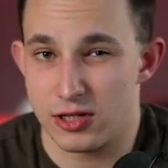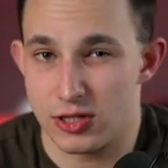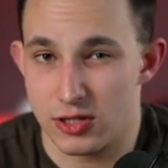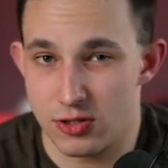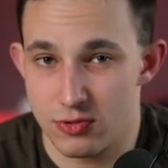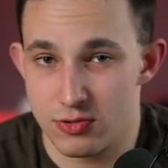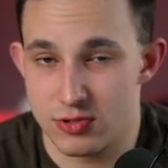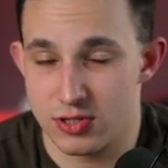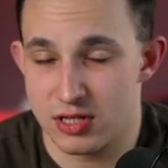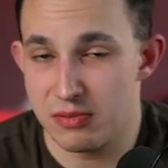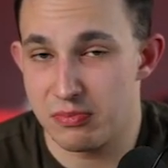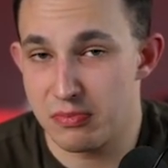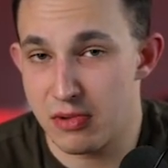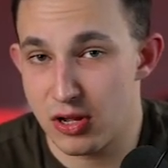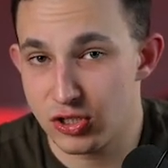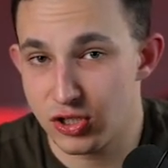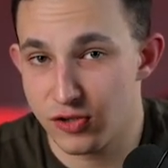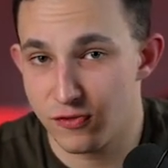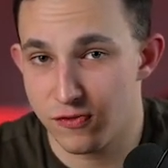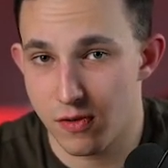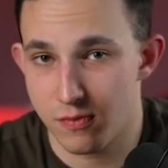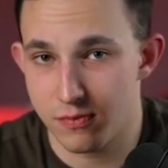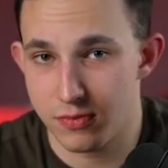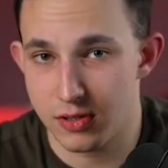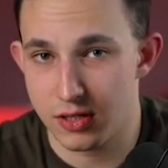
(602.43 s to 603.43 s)
used them much,
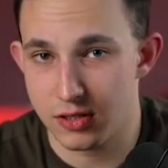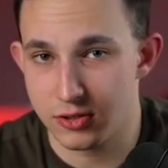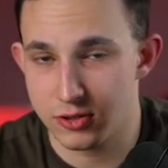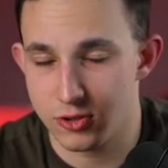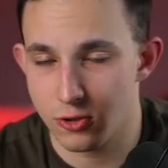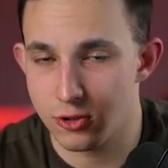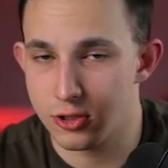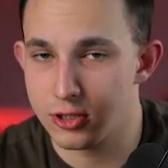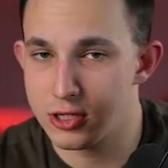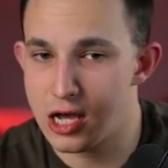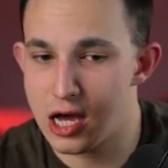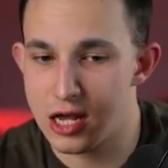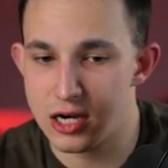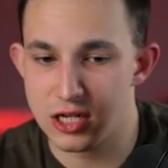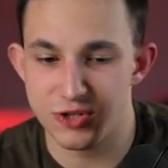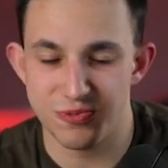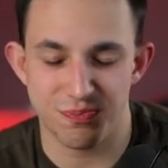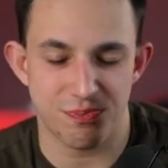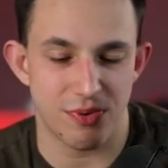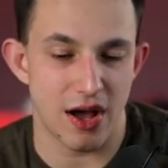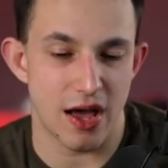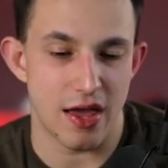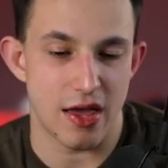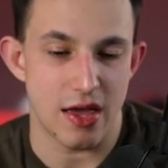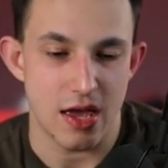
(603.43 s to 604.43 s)
if I'm being totally honest,
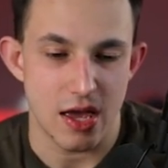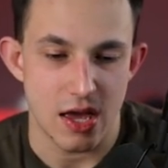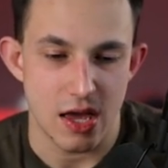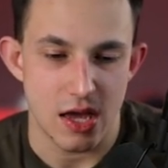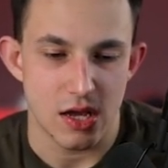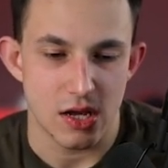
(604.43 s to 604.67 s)
but